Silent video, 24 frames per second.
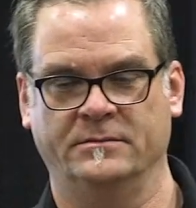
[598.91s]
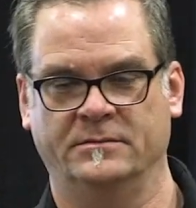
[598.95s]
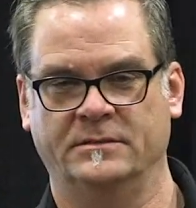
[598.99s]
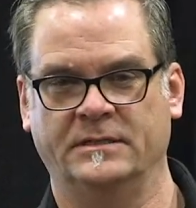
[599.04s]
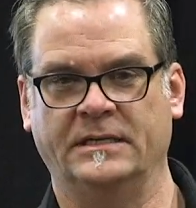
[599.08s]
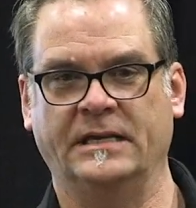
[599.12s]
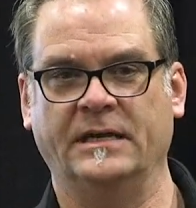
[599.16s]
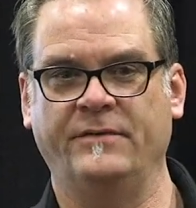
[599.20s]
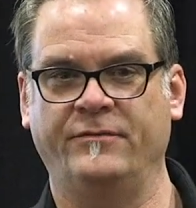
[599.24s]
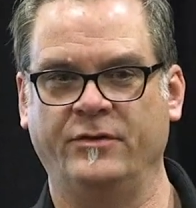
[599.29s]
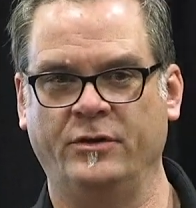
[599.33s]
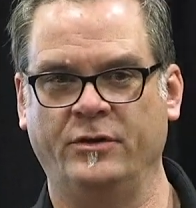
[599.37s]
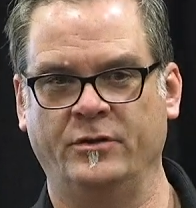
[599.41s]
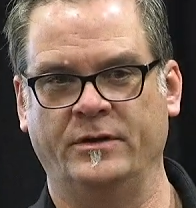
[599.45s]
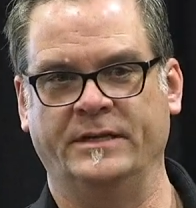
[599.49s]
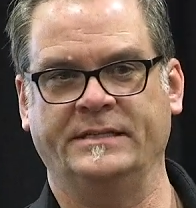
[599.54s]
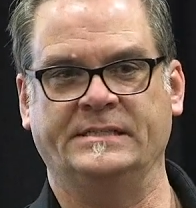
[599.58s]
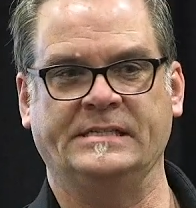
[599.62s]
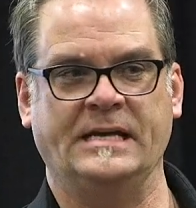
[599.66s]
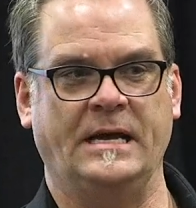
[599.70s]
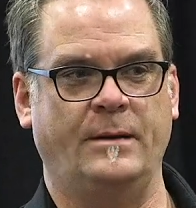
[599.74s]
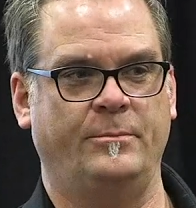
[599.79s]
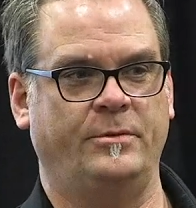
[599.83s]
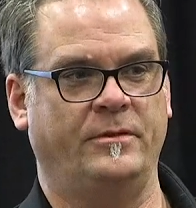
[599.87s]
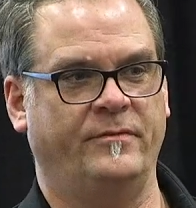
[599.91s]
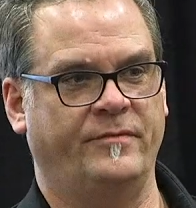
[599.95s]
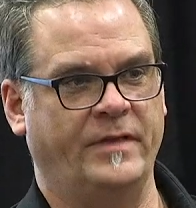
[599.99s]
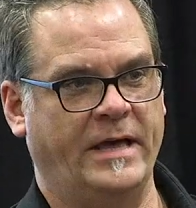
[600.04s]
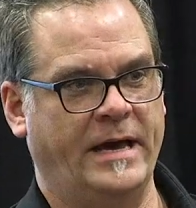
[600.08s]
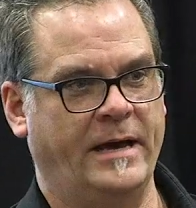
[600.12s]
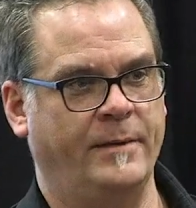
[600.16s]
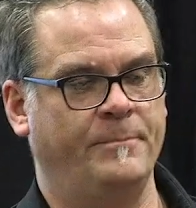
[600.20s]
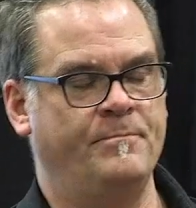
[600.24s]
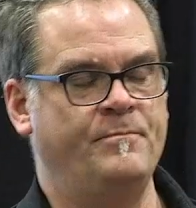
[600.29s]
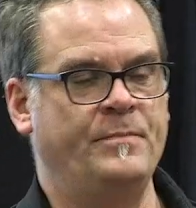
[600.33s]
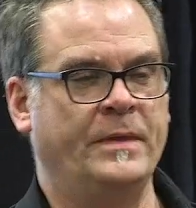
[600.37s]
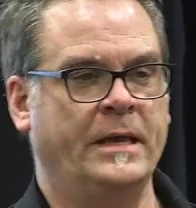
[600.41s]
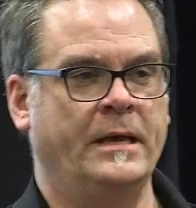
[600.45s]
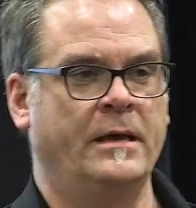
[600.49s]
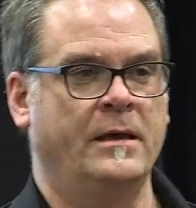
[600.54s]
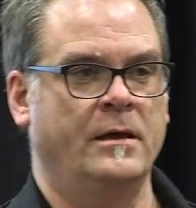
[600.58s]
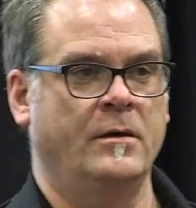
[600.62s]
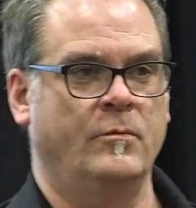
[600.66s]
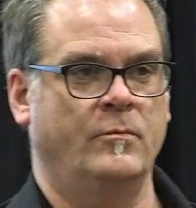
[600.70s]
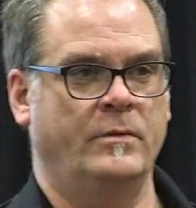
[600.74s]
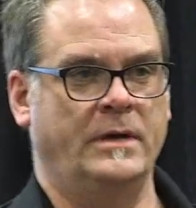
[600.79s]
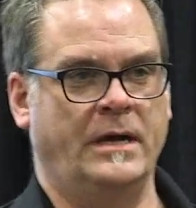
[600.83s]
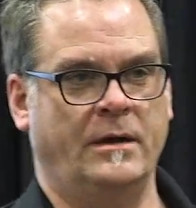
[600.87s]
To give you an example of that,
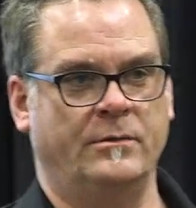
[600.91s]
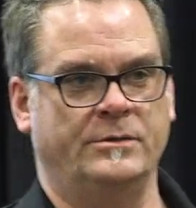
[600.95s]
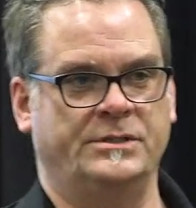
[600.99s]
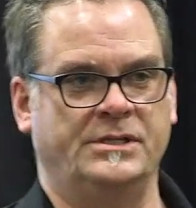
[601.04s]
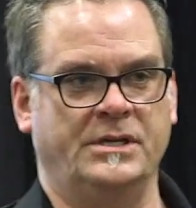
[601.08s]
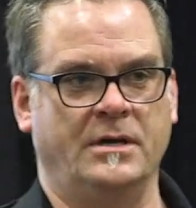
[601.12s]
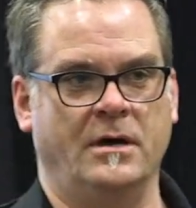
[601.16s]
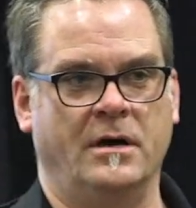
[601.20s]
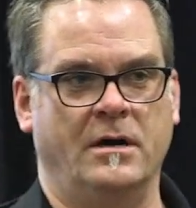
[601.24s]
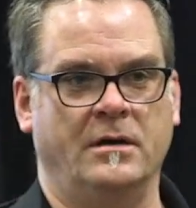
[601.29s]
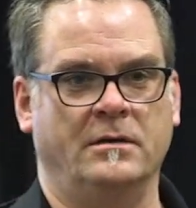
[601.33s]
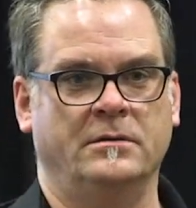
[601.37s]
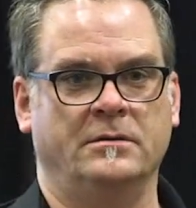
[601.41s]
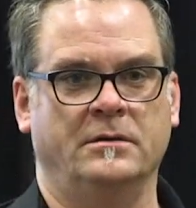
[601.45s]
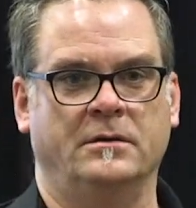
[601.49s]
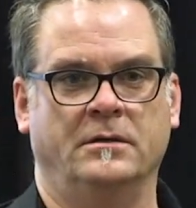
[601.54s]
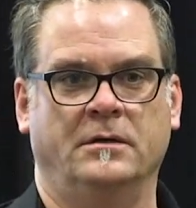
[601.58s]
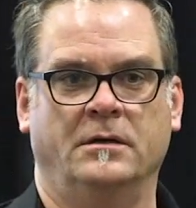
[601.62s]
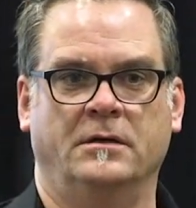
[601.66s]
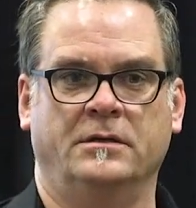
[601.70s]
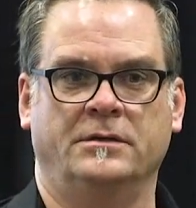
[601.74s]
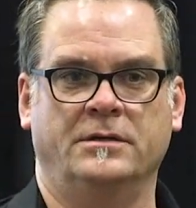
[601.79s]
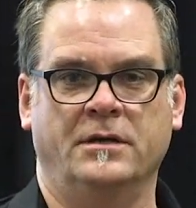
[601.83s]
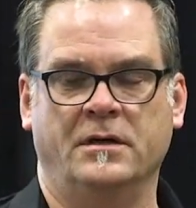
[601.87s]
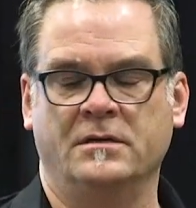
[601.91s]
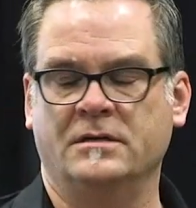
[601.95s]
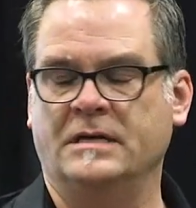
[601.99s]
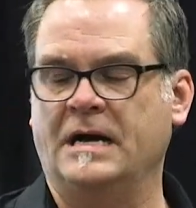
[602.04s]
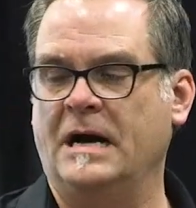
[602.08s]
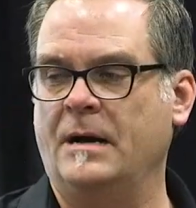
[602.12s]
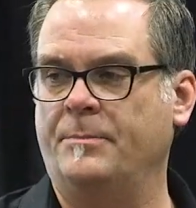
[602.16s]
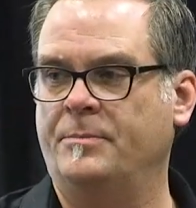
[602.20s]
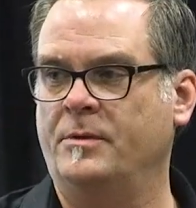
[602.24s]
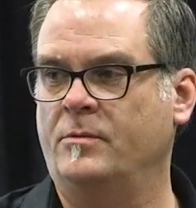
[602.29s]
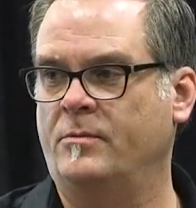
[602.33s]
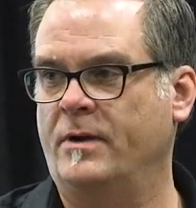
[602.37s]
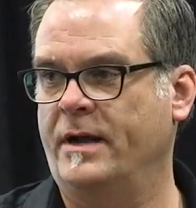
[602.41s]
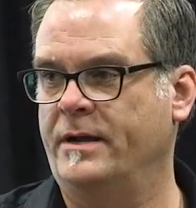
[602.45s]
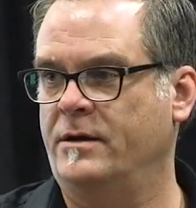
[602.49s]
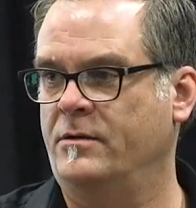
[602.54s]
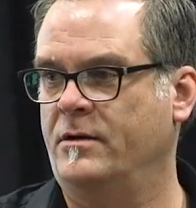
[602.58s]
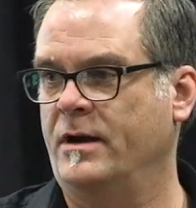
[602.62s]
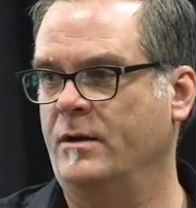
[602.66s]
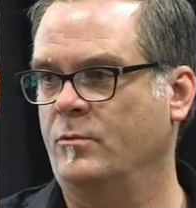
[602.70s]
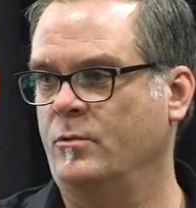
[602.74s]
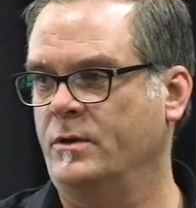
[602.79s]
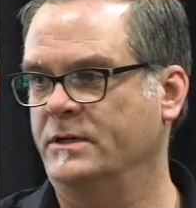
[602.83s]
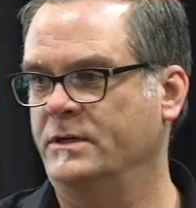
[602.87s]
when I was a young
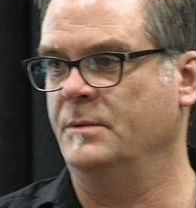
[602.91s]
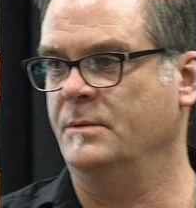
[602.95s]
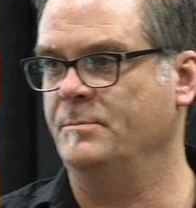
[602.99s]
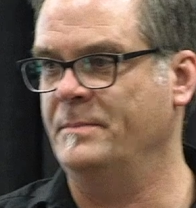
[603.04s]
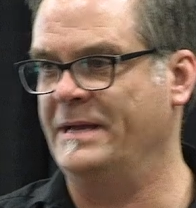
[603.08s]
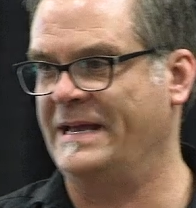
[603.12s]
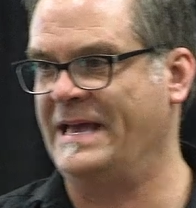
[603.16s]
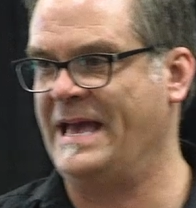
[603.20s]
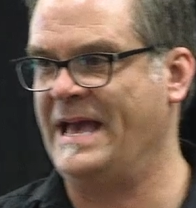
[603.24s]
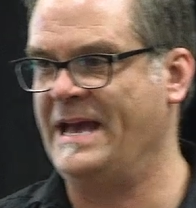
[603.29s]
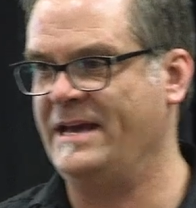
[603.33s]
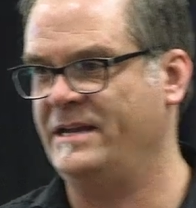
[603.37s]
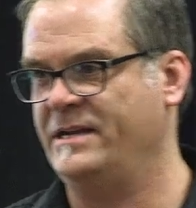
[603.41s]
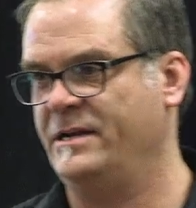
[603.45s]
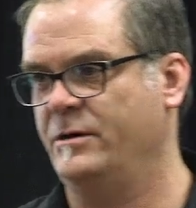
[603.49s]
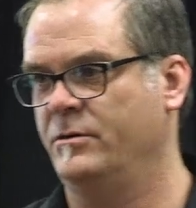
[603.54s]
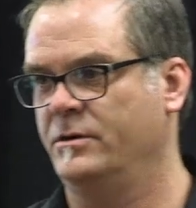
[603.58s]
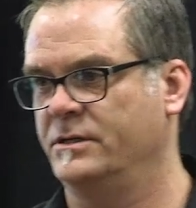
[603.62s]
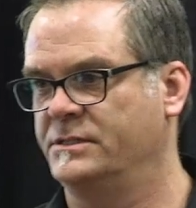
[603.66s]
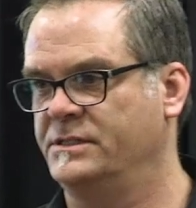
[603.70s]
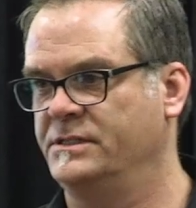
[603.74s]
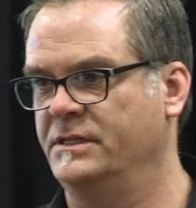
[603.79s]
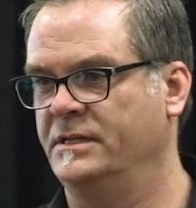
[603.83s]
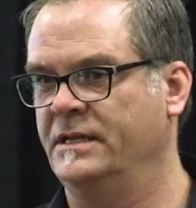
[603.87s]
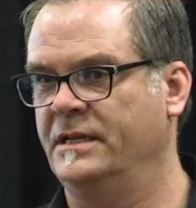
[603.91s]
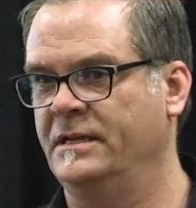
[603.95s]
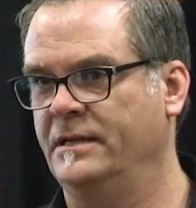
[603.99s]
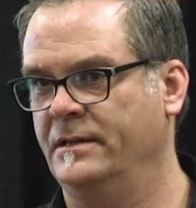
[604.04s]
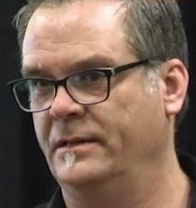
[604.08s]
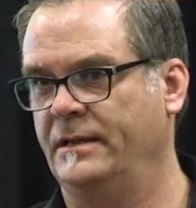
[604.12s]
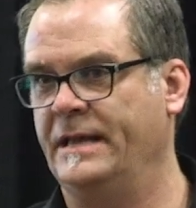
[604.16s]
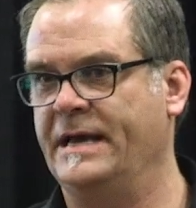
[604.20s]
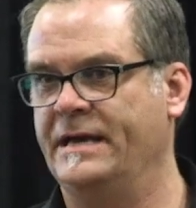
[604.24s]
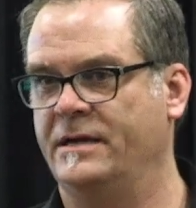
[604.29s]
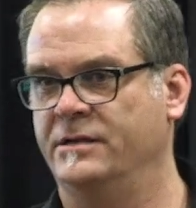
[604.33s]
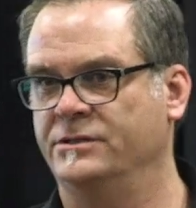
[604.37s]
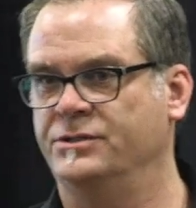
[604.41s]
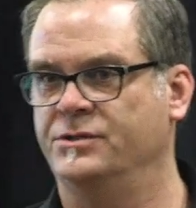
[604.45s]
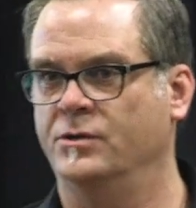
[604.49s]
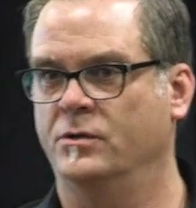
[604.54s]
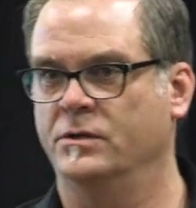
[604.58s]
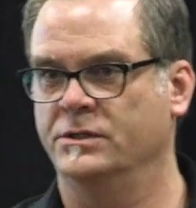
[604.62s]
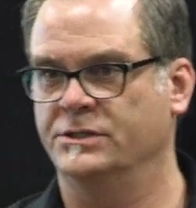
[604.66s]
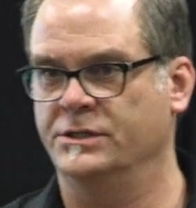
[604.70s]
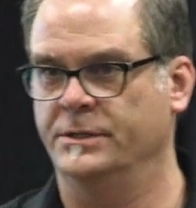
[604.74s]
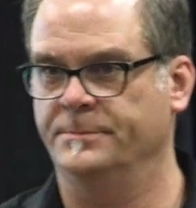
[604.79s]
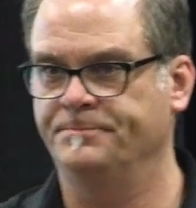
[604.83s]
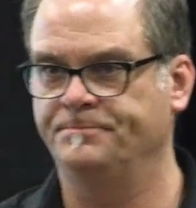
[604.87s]
copywriter, I at McCann Erickson in Atlanta,
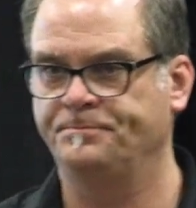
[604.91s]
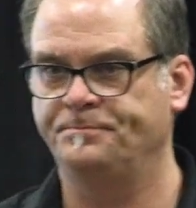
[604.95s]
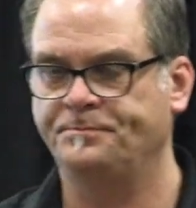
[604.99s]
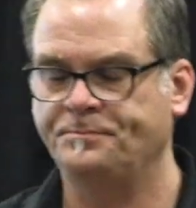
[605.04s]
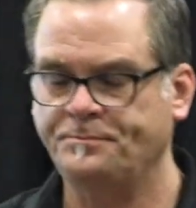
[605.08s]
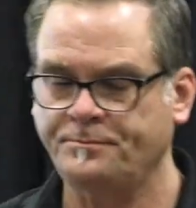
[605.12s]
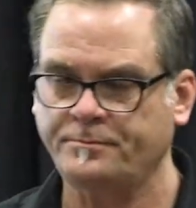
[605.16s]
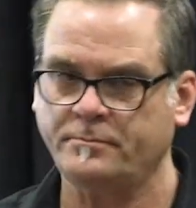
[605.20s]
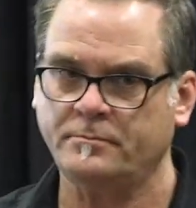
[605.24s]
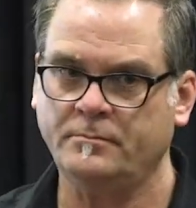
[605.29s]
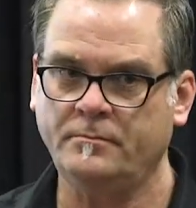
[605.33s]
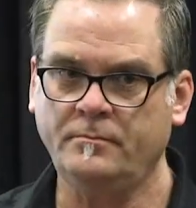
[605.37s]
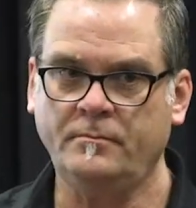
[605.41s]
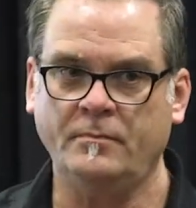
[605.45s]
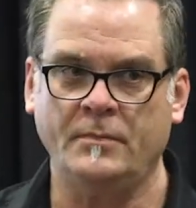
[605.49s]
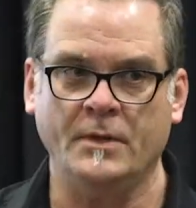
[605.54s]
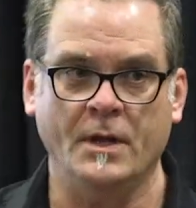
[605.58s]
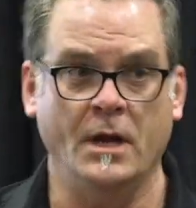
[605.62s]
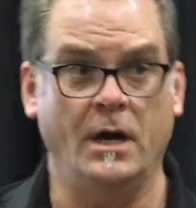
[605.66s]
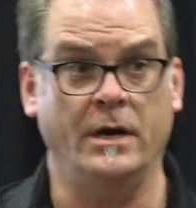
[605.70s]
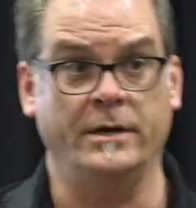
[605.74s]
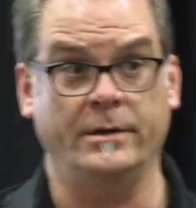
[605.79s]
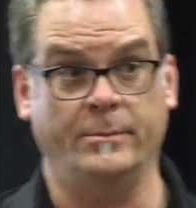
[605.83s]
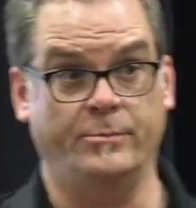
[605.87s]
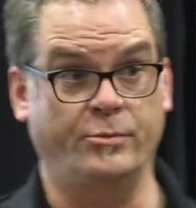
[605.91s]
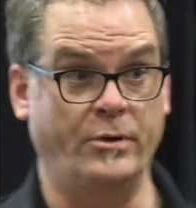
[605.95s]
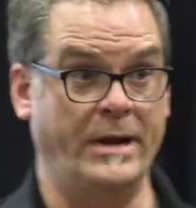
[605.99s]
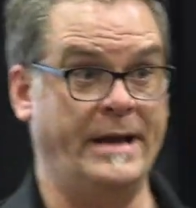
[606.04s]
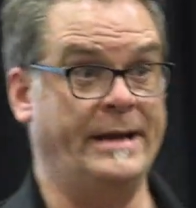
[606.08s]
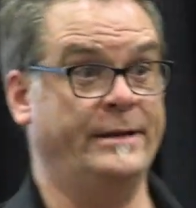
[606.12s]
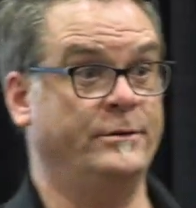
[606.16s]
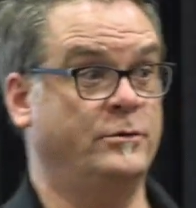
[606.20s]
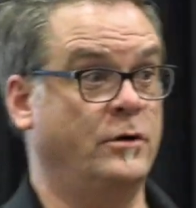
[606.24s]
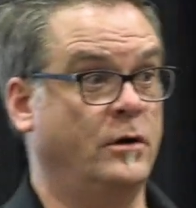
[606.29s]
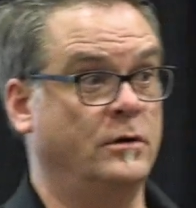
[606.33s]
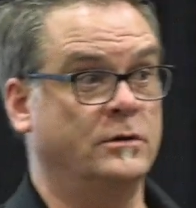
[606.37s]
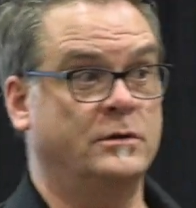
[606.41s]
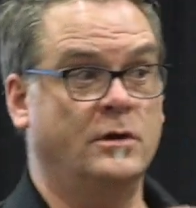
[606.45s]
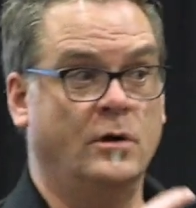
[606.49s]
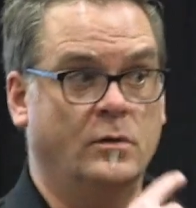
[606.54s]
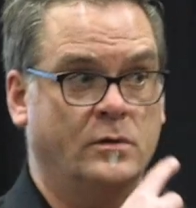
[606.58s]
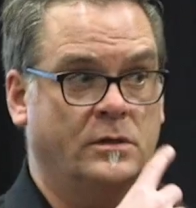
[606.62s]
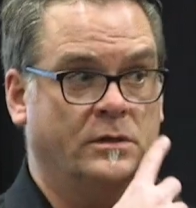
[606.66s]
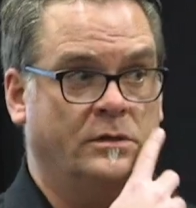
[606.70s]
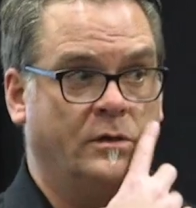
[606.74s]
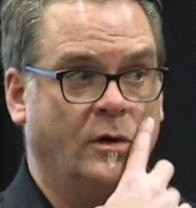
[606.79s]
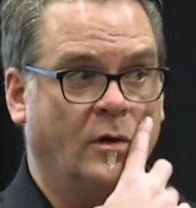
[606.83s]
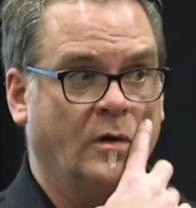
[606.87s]
Georgia, on a brand called
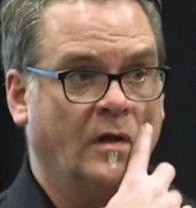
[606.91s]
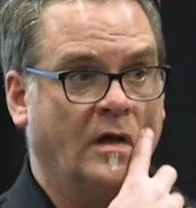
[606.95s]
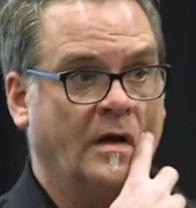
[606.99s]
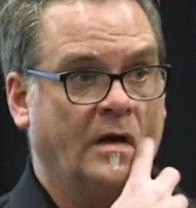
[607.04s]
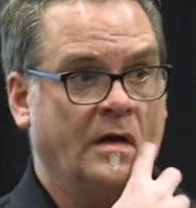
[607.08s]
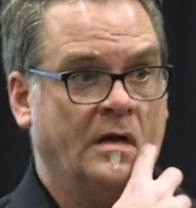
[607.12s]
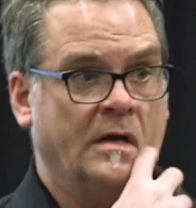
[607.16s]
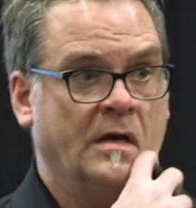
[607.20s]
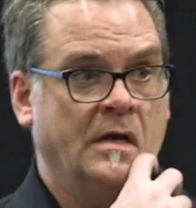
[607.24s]
Coca-Cola.